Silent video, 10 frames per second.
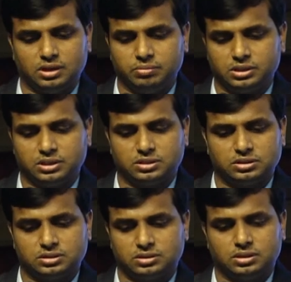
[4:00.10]

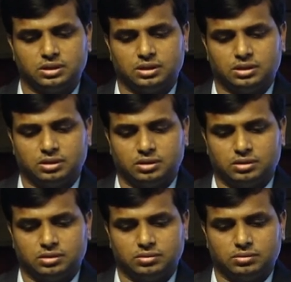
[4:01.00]
limitations.
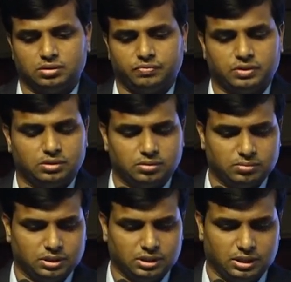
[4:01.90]
Often,
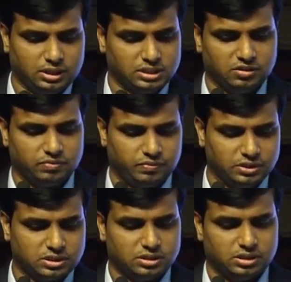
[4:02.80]
as I have
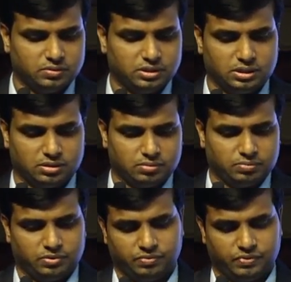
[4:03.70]
listed down, there are
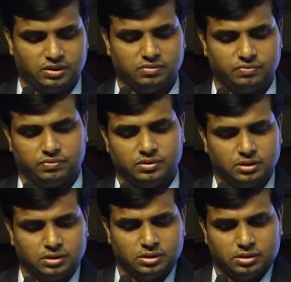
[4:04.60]
five
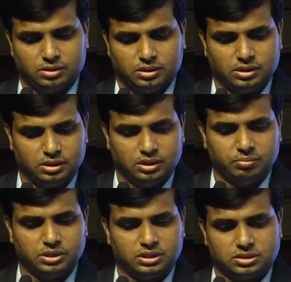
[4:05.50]

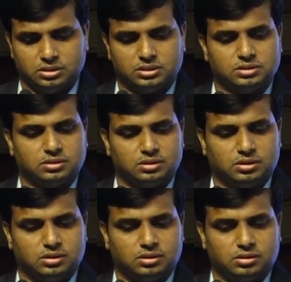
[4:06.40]
limitations
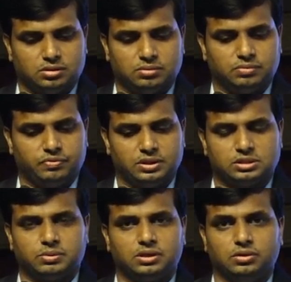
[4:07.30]

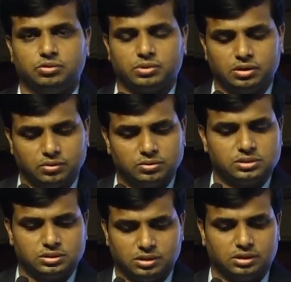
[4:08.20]
faced by a human
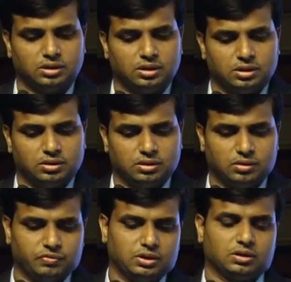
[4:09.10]
nose. There
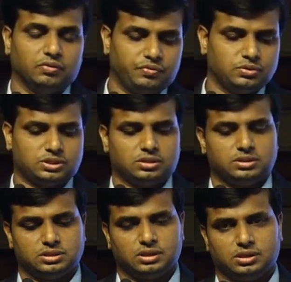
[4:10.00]
often confusion
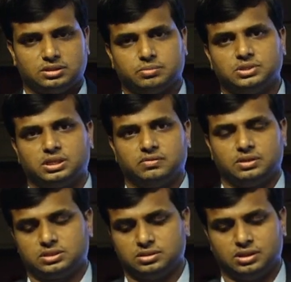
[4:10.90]
is there,
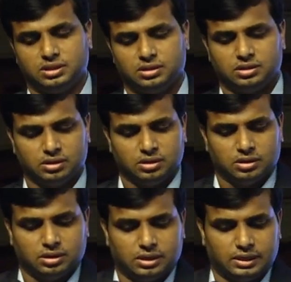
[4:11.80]
subjectiveness is there,
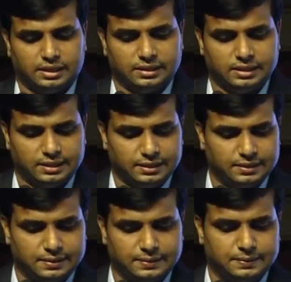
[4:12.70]
and then
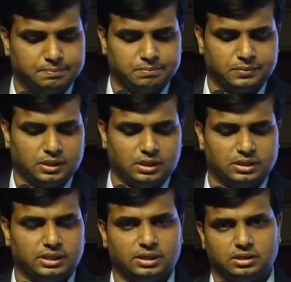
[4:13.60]
at
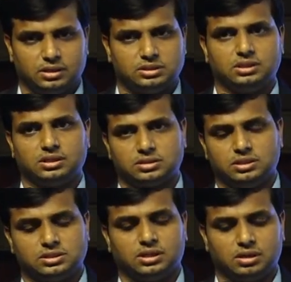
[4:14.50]
the end there is
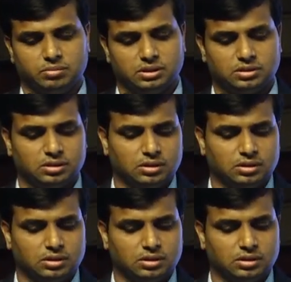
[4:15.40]
disagreement